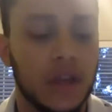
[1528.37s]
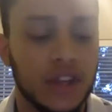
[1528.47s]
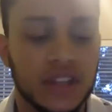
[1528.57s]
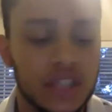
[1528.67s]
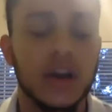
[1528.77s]

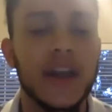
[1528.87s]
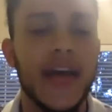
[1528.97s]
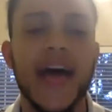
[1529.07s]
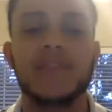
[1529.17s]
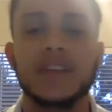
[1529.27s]
You're still going to
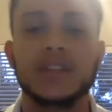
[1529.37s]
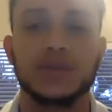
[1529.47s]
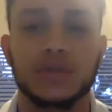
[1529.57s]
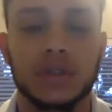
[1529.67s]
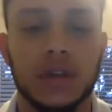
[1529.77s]
have
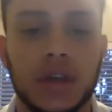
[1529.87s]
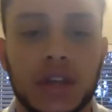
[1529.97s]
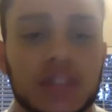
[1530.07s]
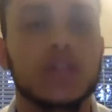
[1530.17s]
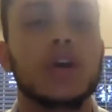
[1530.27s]
issues.
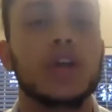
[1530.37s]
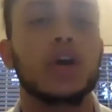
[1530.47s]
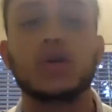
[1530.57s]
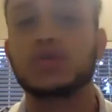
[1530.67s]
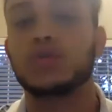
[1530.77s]
You're still going to
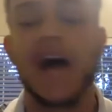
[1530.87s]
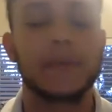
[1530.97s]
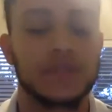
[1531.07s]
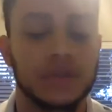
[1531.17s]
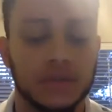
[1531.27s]
go through
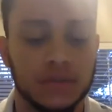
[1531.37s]
obstacles,